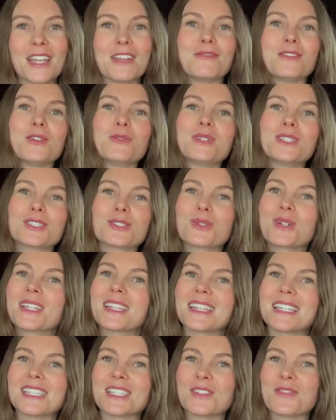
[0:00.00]
If you
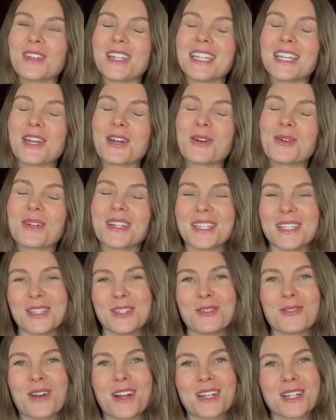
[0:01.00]
enjoyed this video,
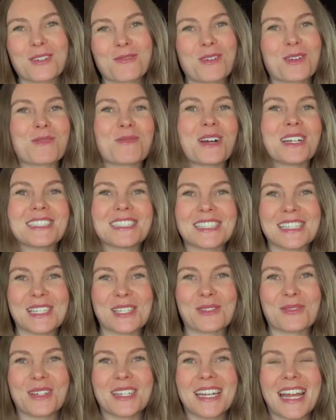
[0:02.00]
you are going to want to watch
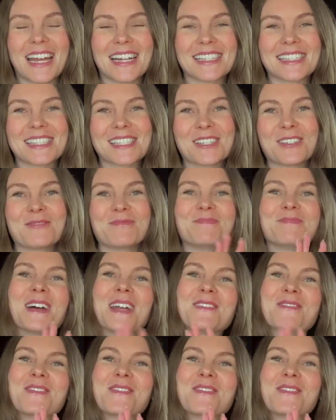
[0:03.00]
this one next. Bye,